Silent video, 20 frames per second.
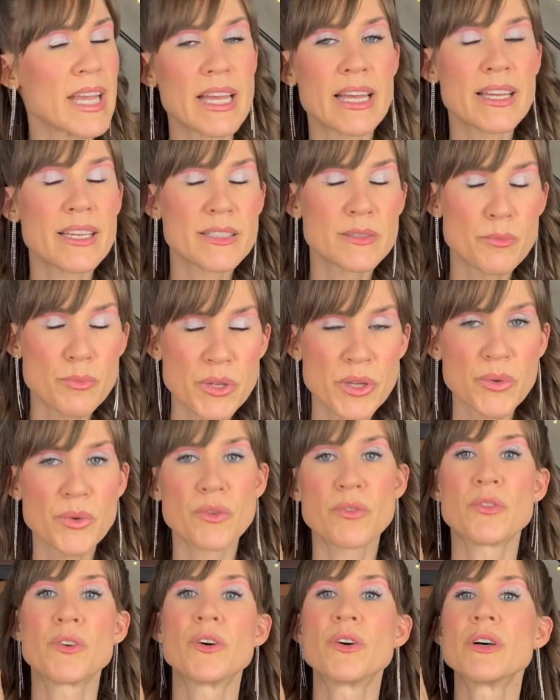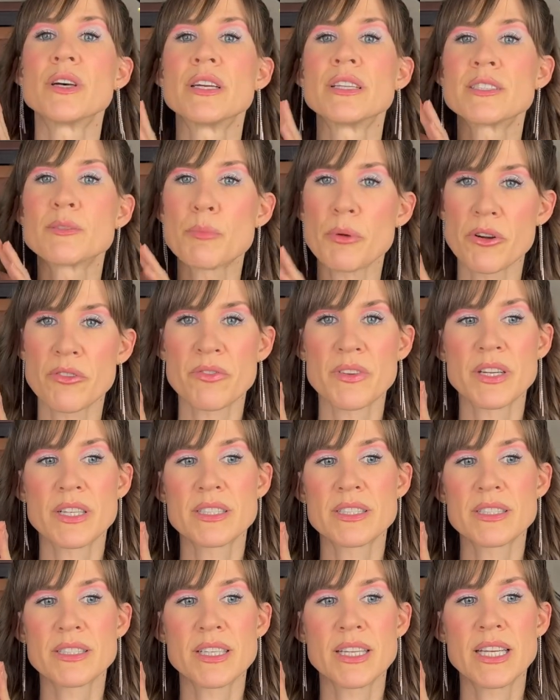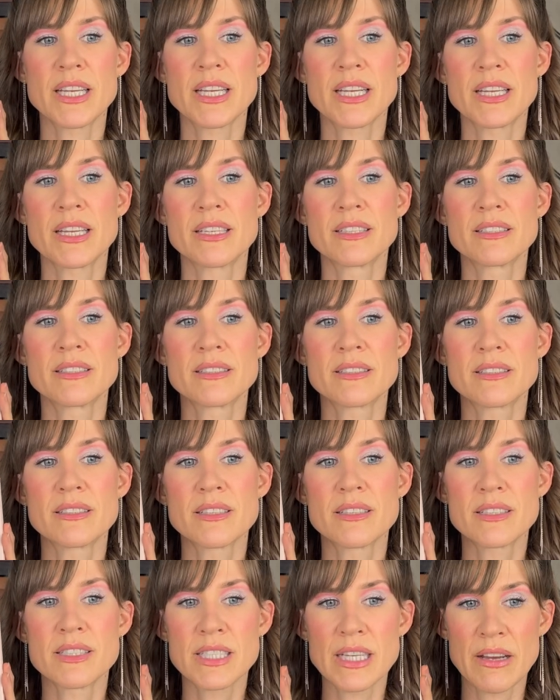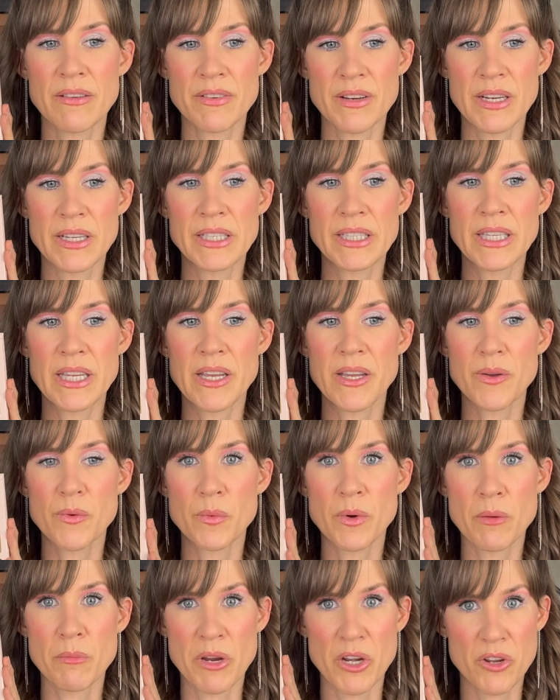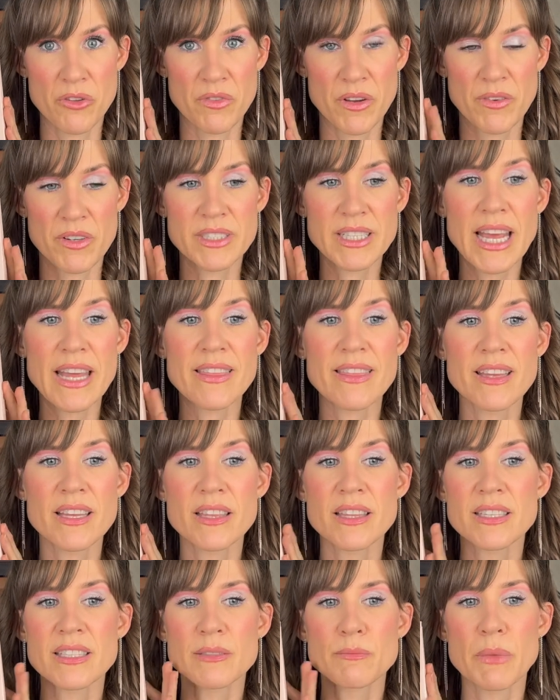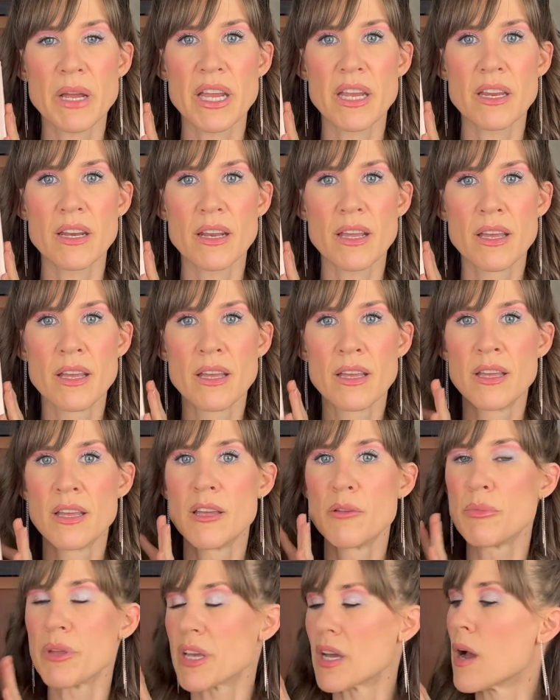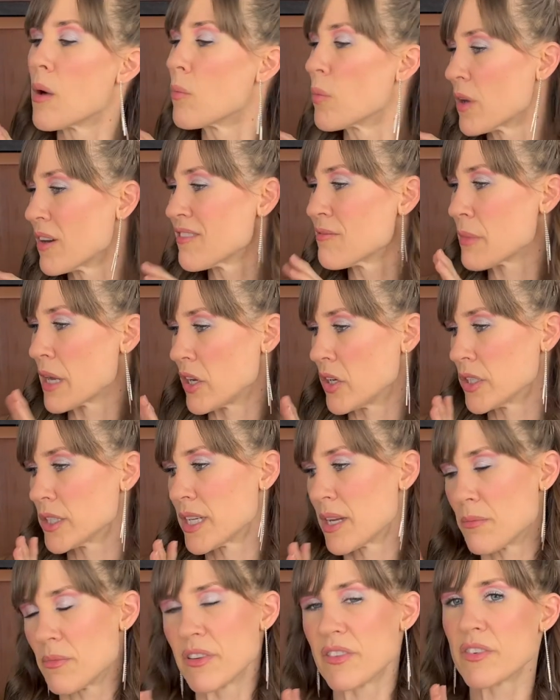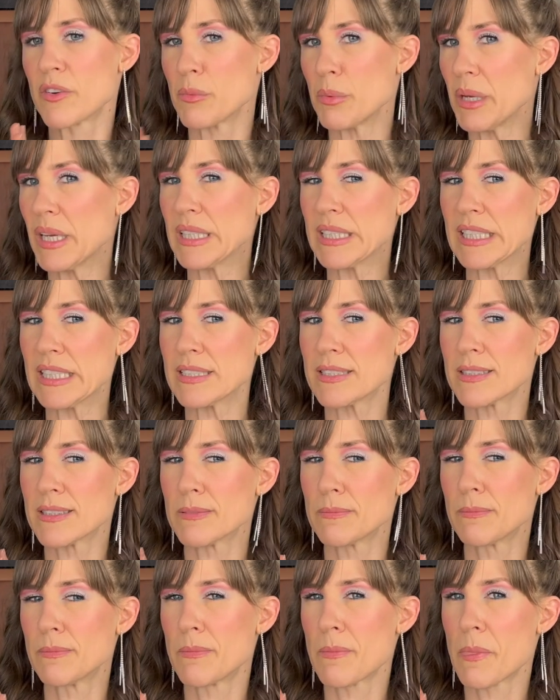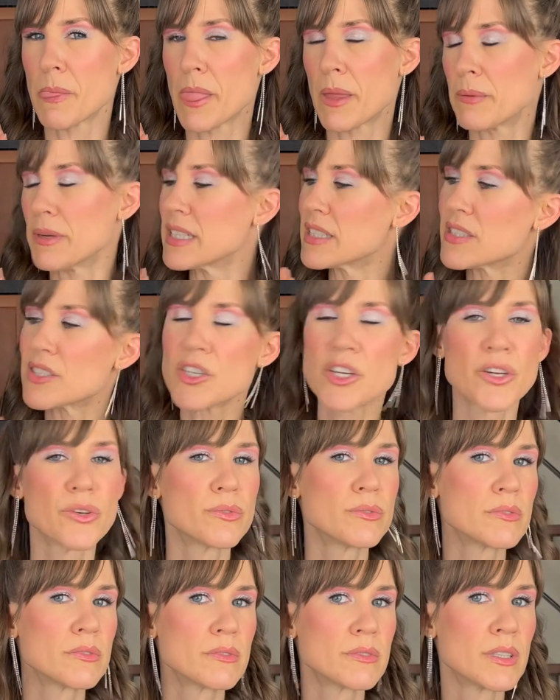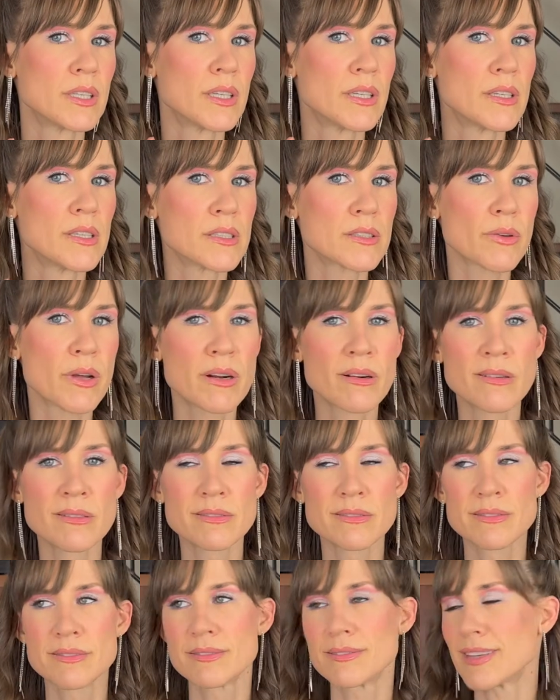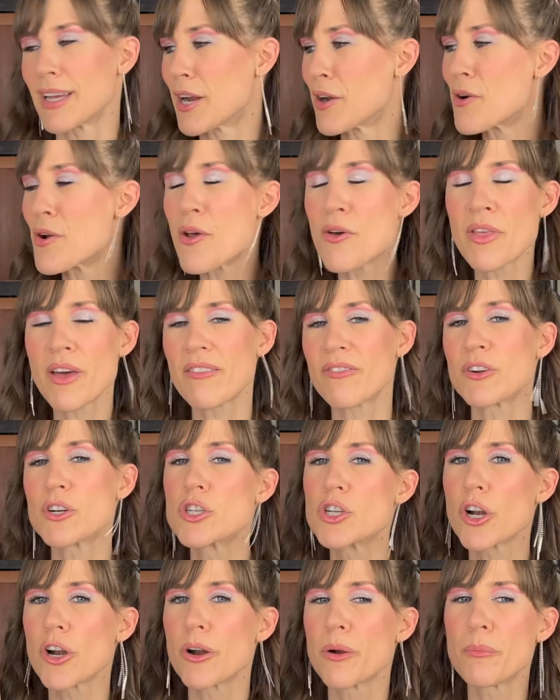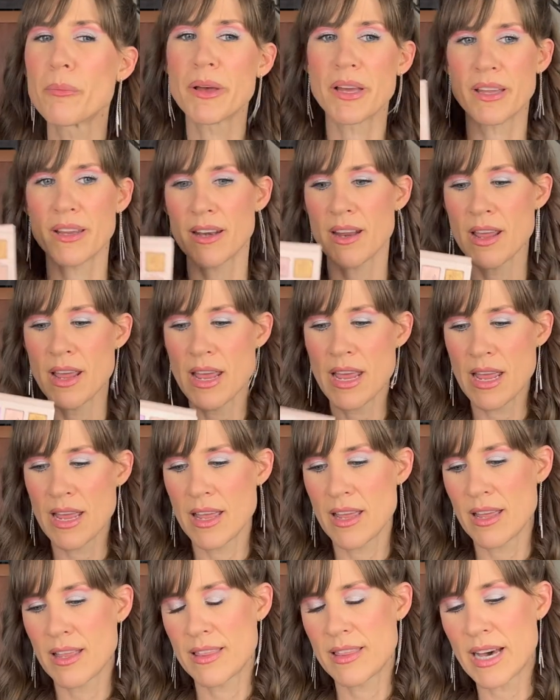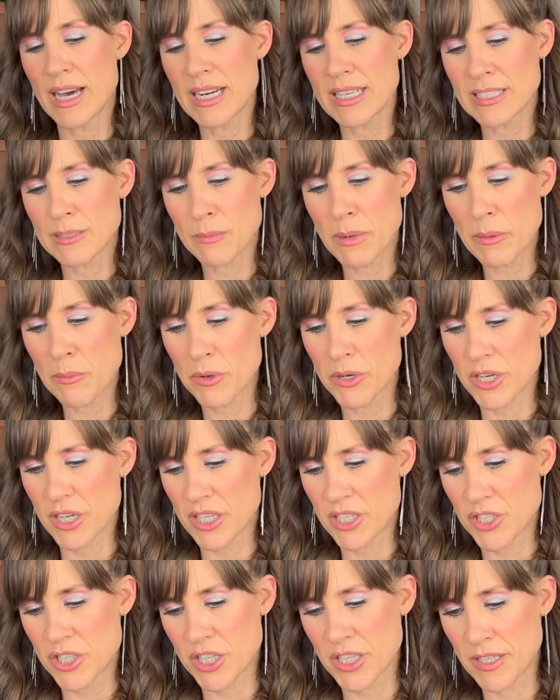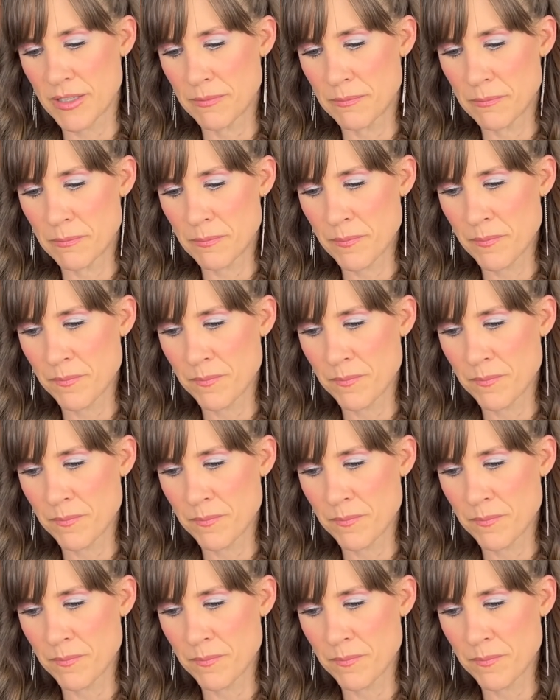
is beautiful. It's perfect. It is definitely one of my new favorites. I think this might become one of my all-time favorite palettes. I mean, it's new, so I don't know that for sure, but that is my prediction.